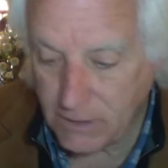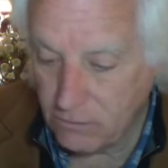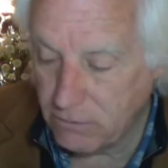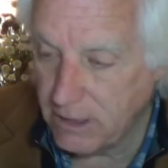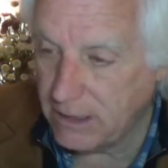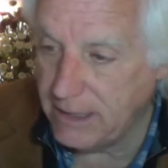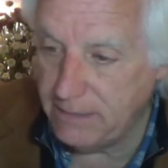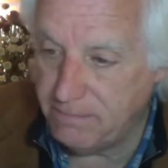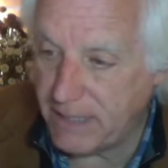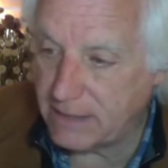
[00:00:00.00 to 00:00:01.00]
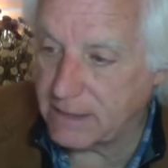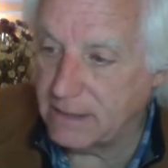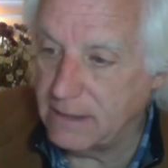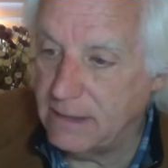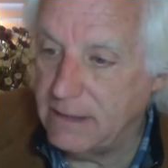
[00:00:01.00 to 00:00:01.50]
really met
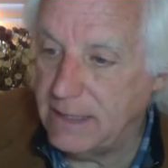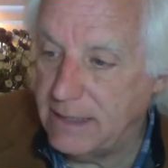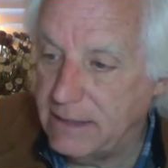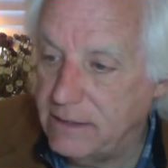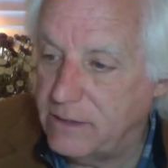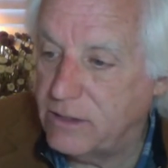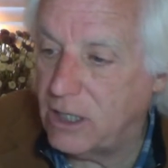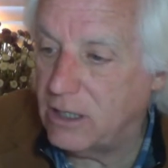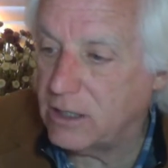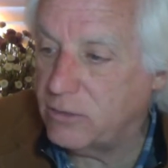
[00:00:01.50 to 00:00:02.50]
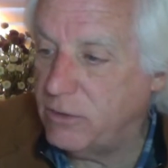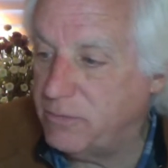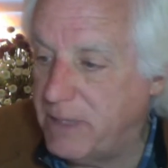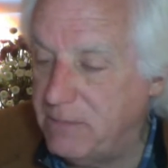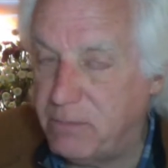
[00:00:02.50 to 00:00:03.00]
and talked
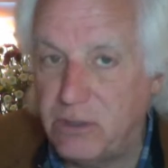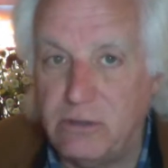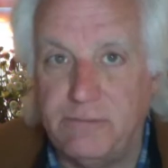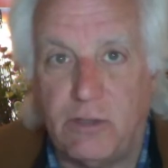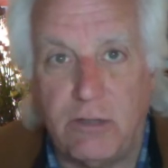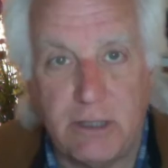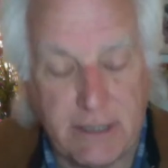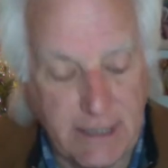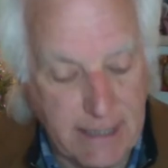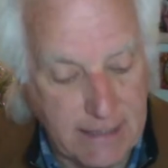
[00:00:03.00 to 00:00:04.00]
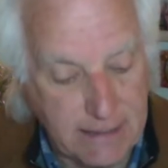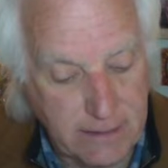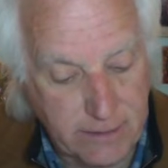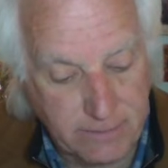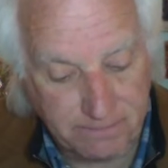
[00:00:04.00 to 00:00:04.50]
with people, oil and
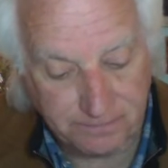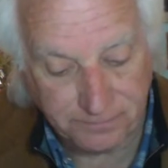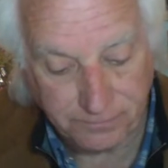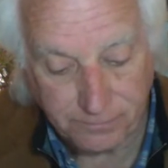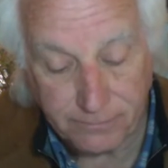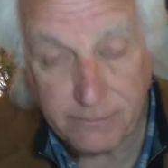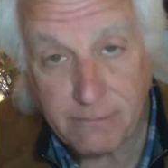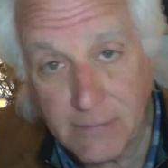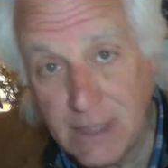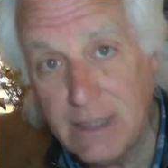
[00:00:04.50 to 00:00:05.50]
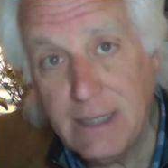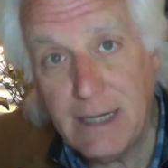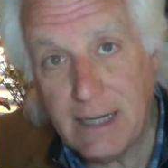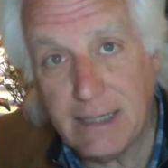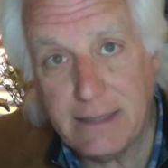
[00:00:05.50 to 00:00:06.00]
gas.
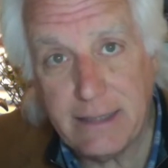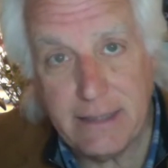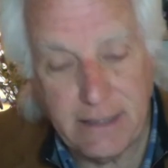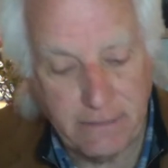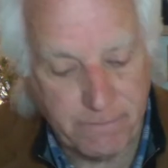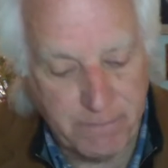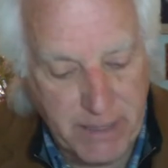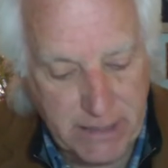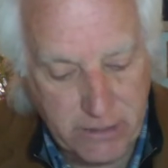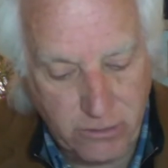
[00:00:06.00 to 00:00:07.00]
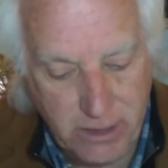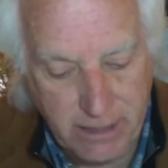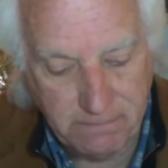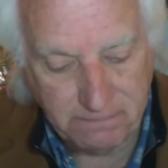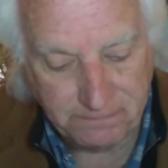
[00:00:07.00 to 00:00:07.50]
Oddly enough, Bitcoin.